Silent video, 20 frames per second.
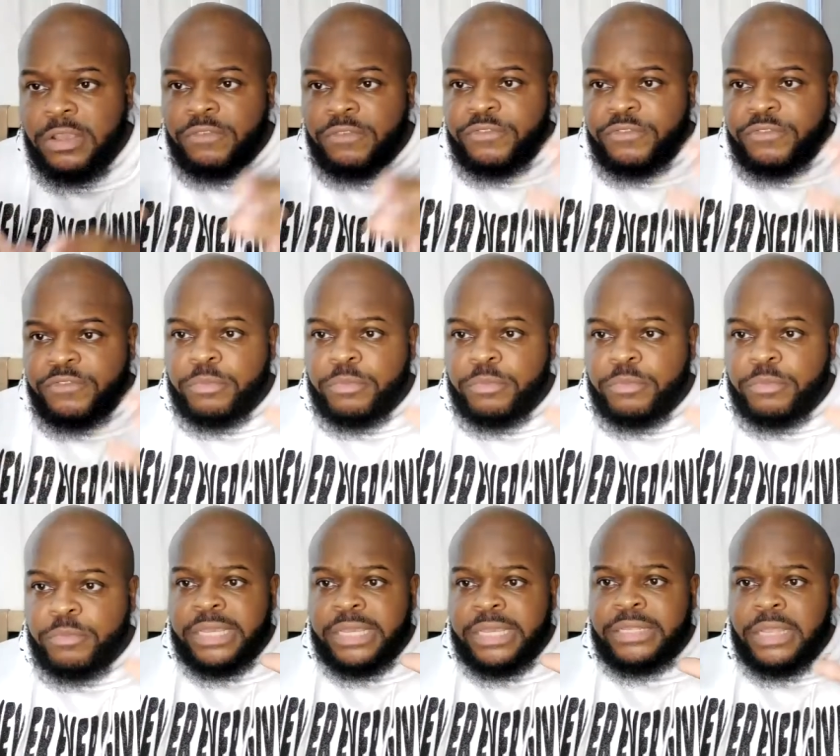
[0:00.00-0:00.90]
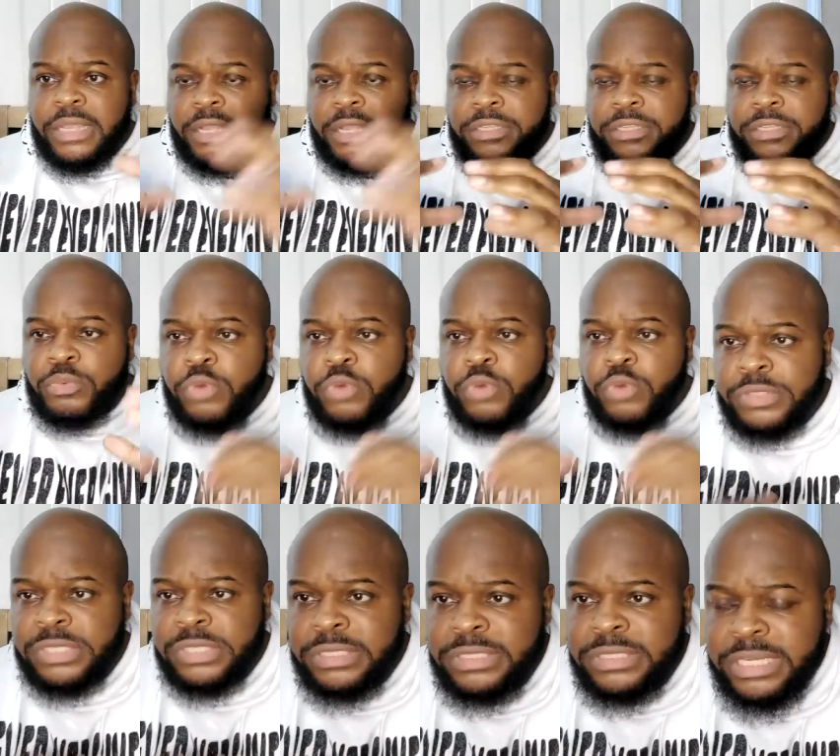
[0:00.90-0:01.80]
from being under the worst
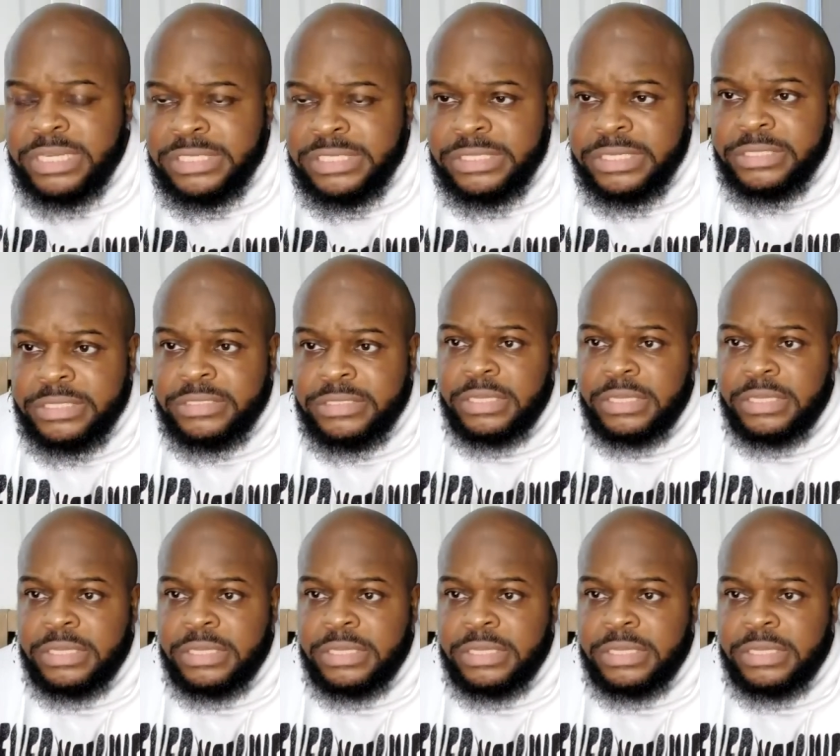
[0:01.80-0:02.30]
conditions.